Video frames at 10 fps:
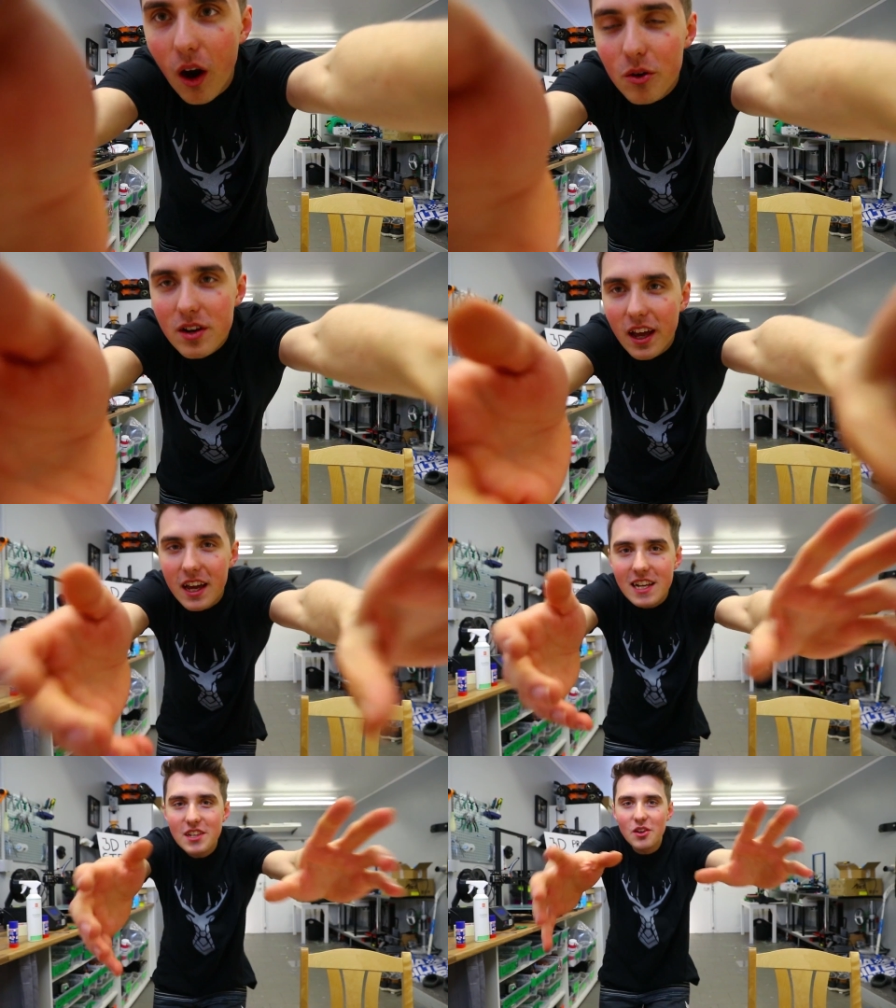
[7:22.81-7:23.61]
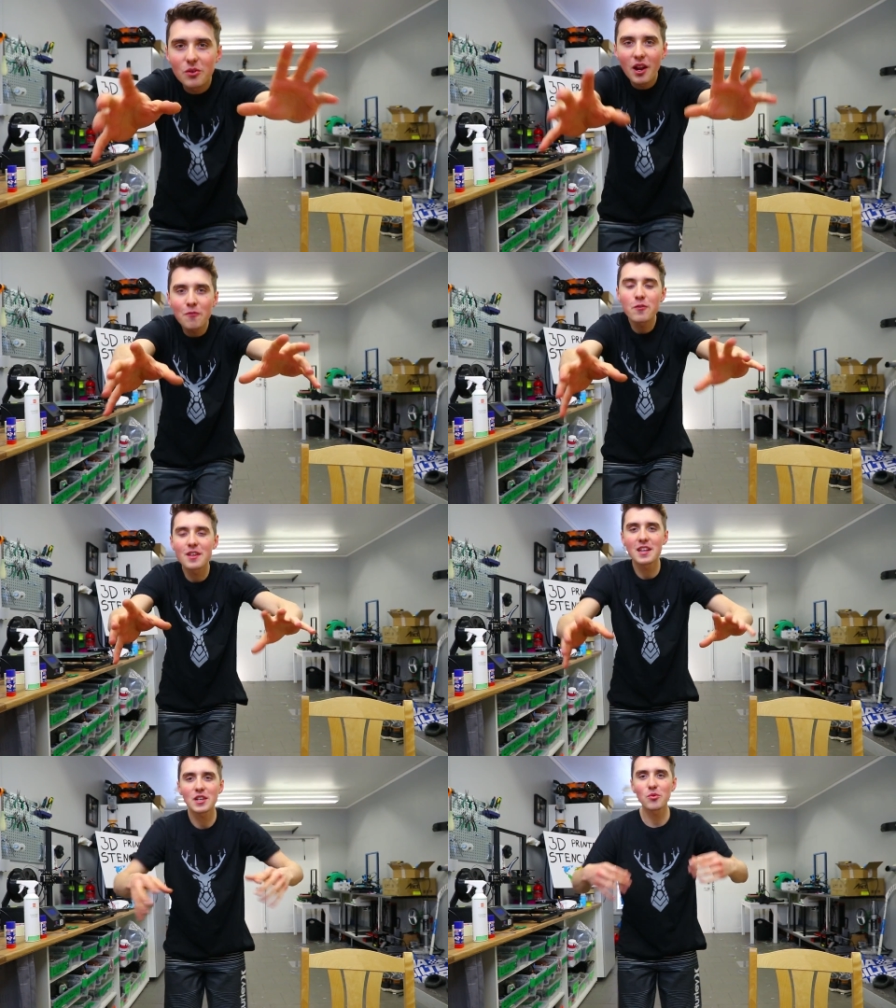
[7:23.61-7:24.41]
Okay, so now for
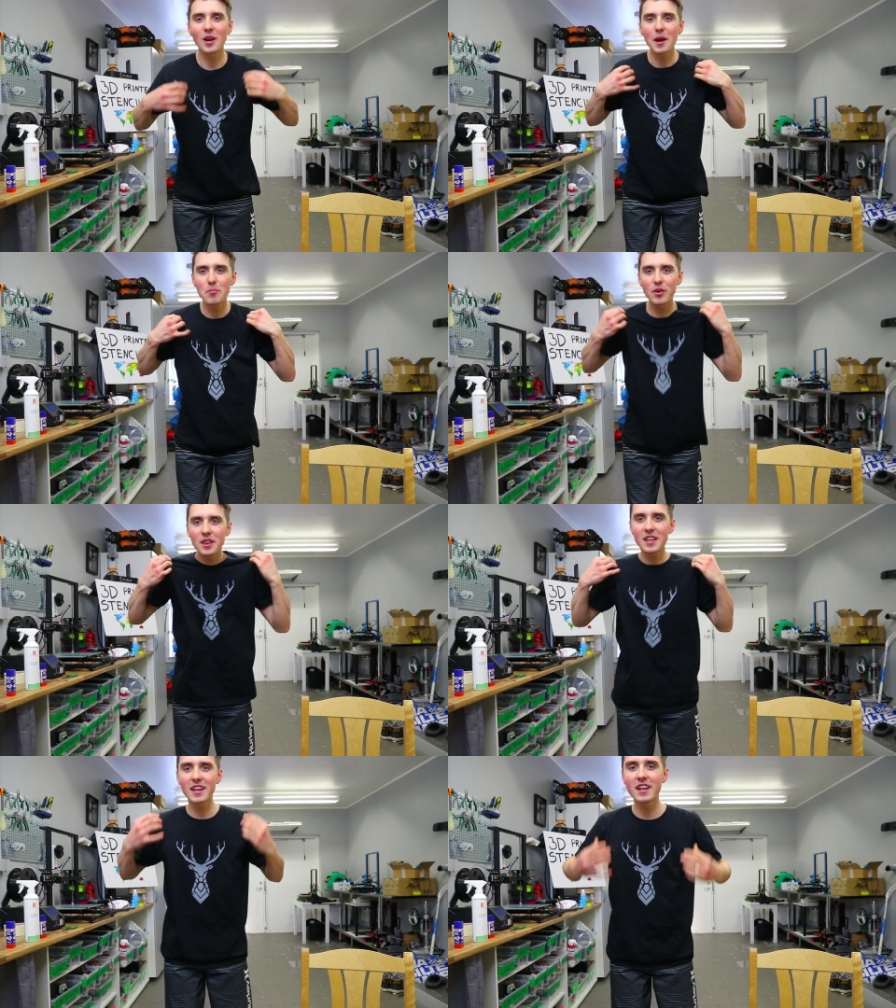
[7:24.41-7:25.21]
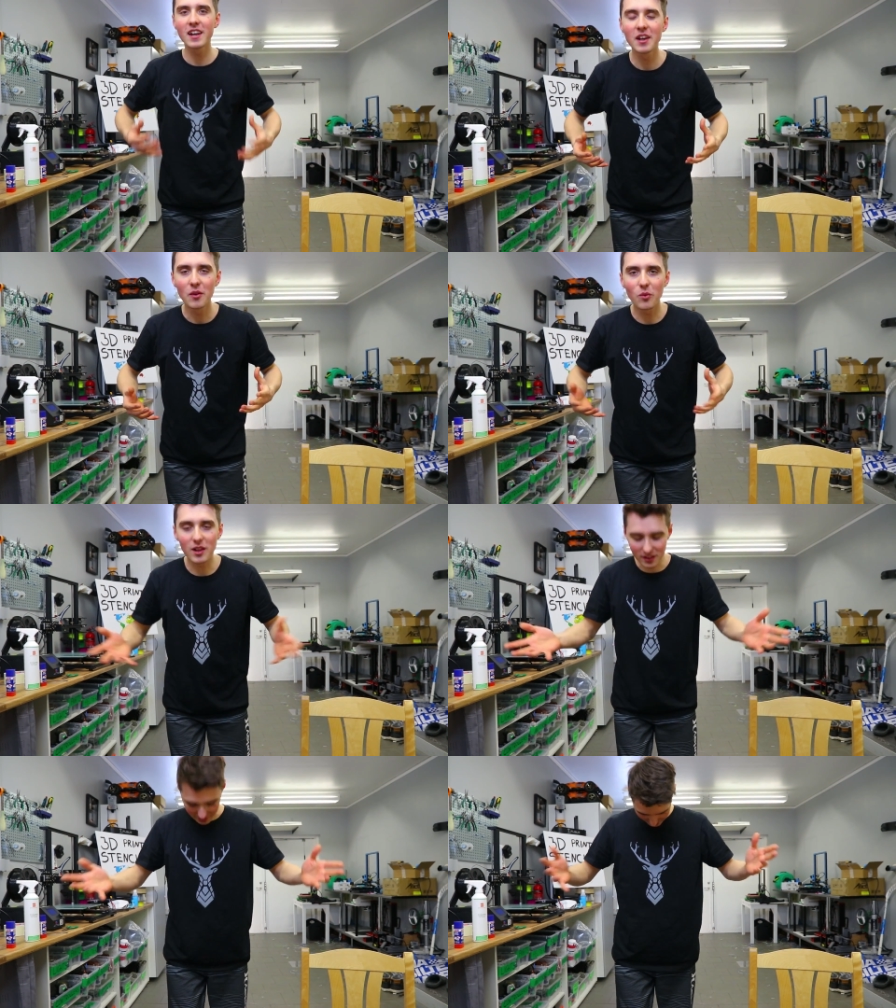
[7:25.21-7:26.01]
the next one I printed,
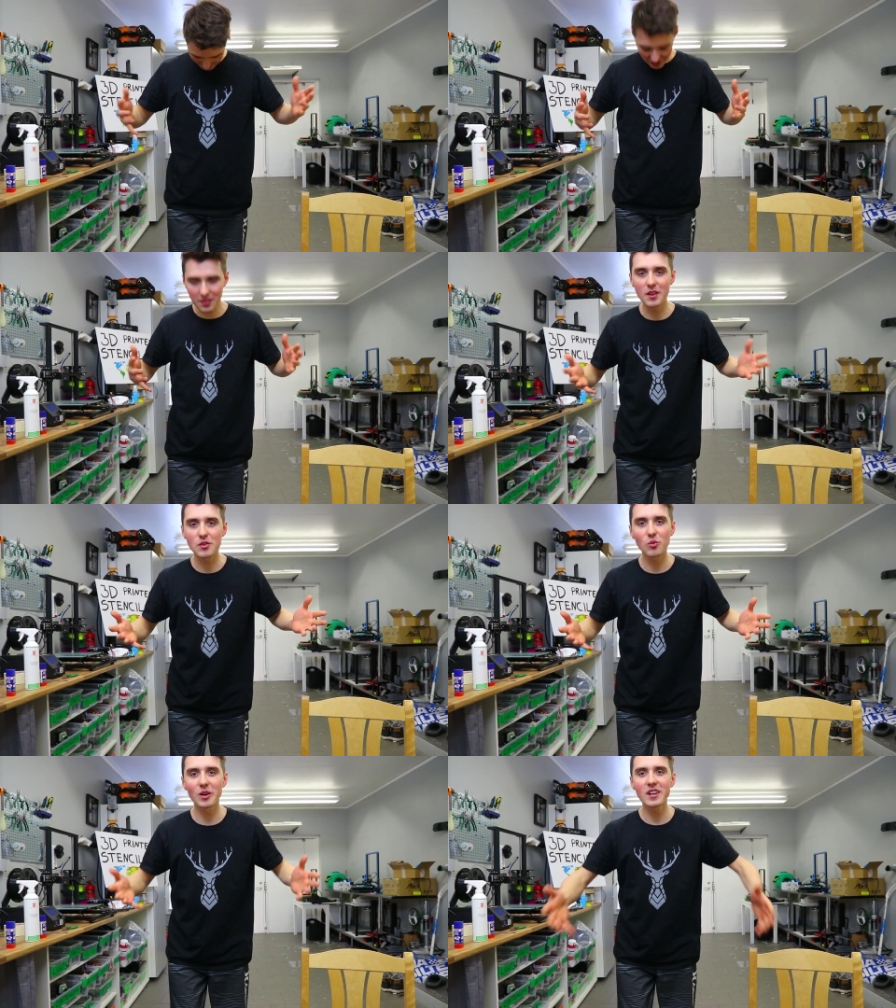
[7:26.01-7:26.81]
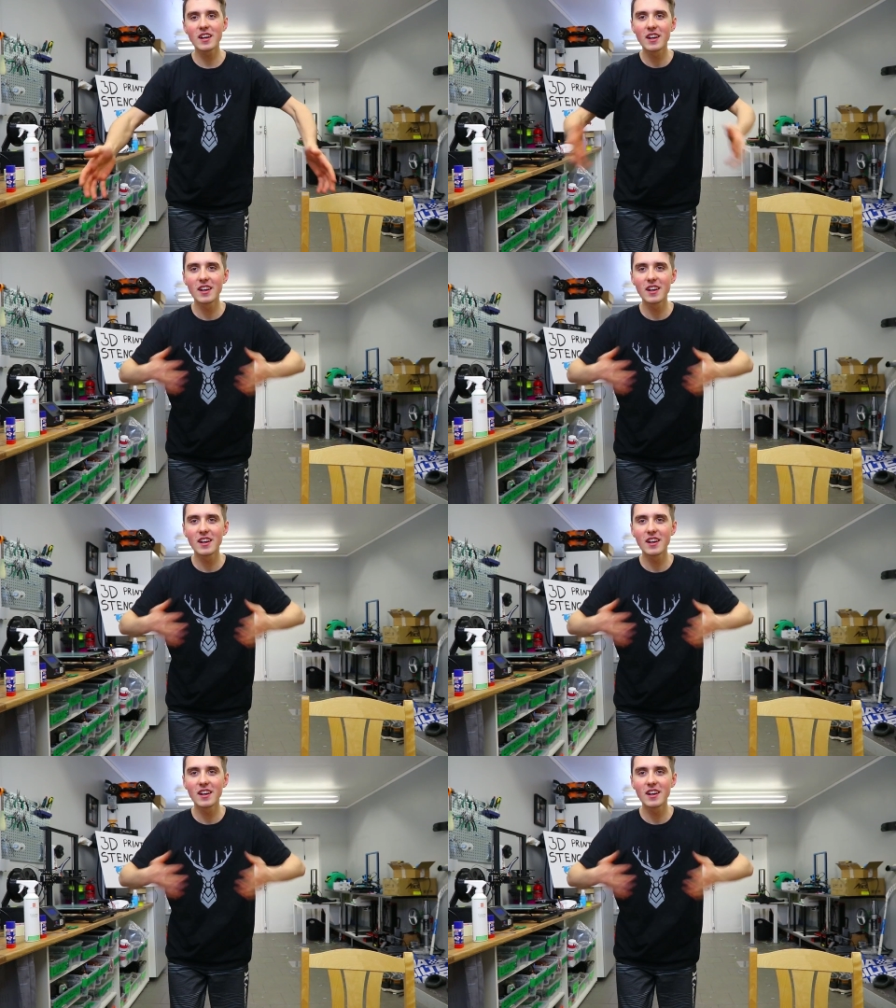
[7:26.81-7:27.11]
well, not this one.